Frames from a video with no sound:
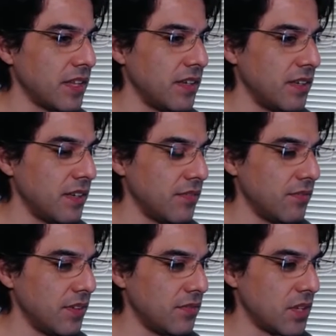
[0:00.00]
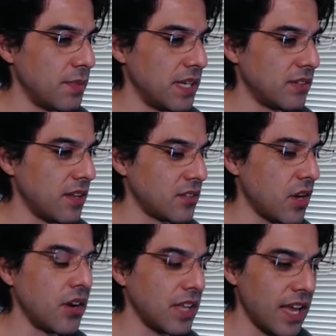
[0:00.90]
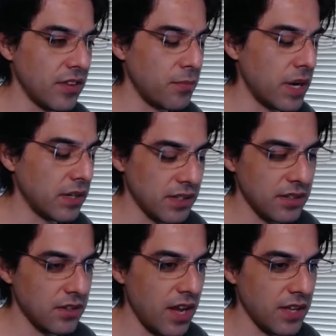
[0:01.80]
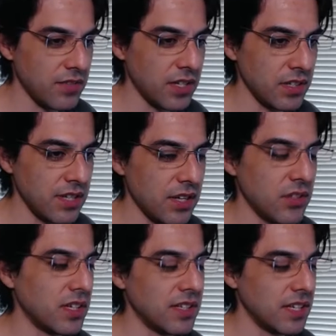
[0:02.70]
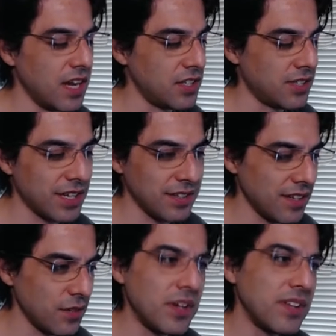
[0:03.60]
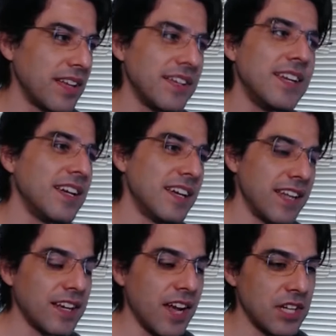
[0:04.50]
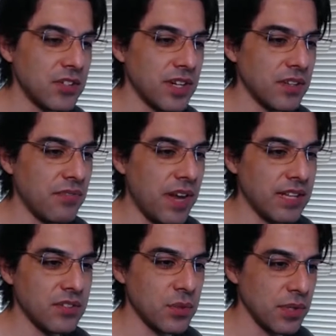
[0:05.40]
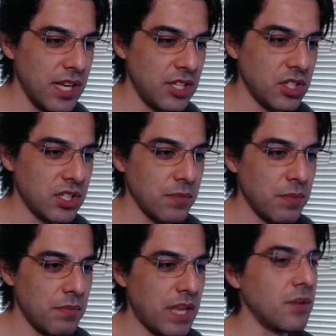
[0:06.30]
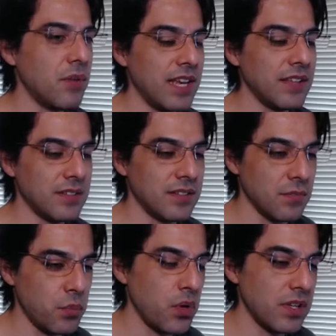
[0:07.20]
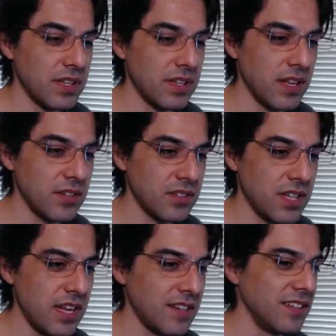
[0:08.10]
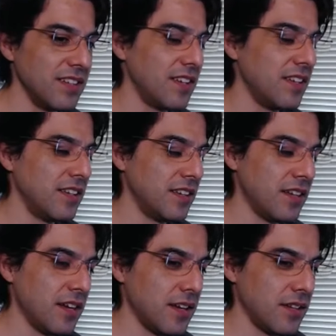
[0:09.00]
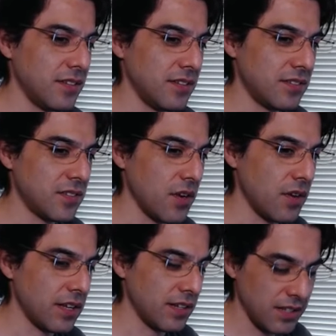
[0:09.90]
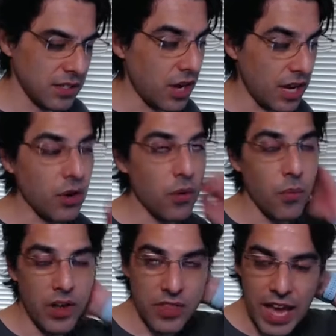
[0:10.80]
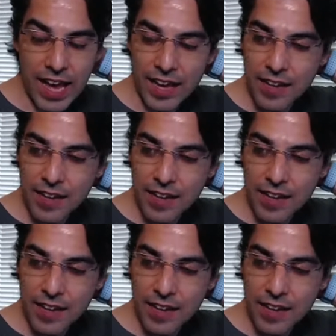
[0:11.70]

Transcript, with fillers: if if somebody says, "Oh yeah, they're barely, they're not even going take a look at the contract," it's like, well, that that contract defines the relationship in many ways. It's important that they understand it. Uh, so I, you know, I don't want that.